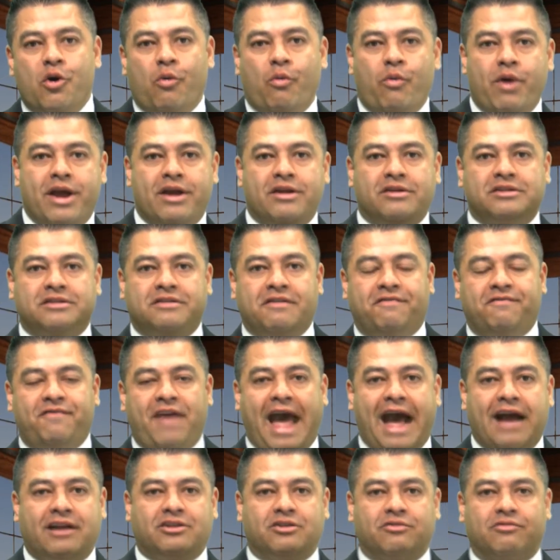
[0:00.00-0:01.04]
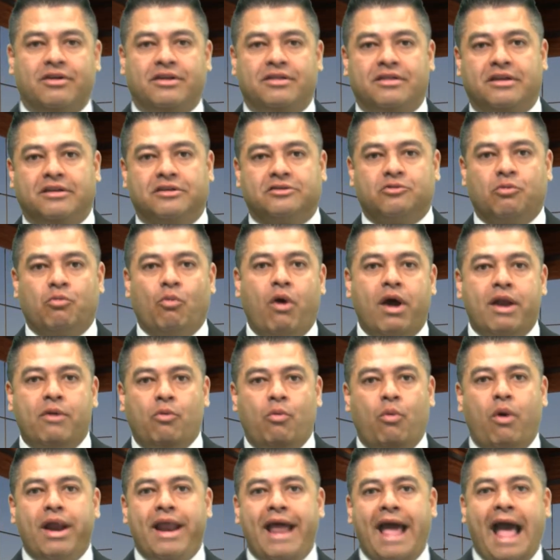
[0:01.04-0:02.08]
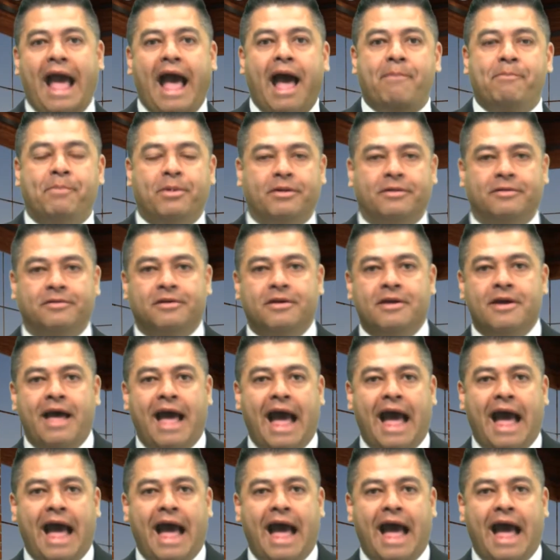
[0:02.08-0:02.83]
Where's the factor in this? What happened?